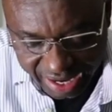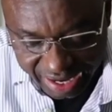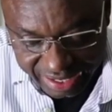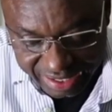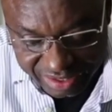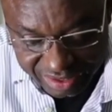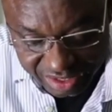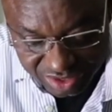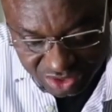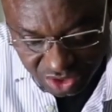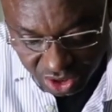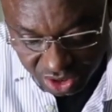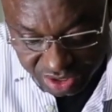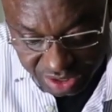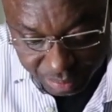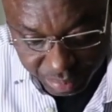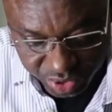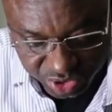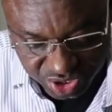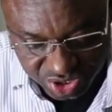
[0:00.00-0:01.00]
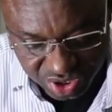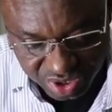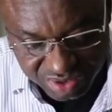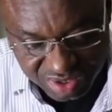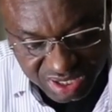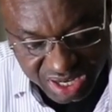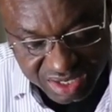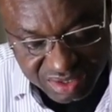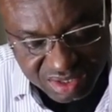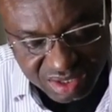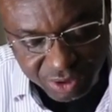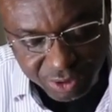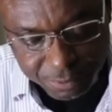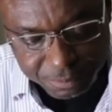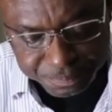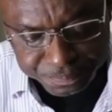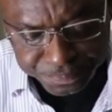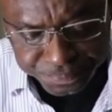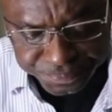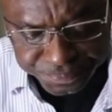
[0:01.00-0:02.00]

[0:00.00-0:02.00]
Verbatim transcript: and it's got a position sensor.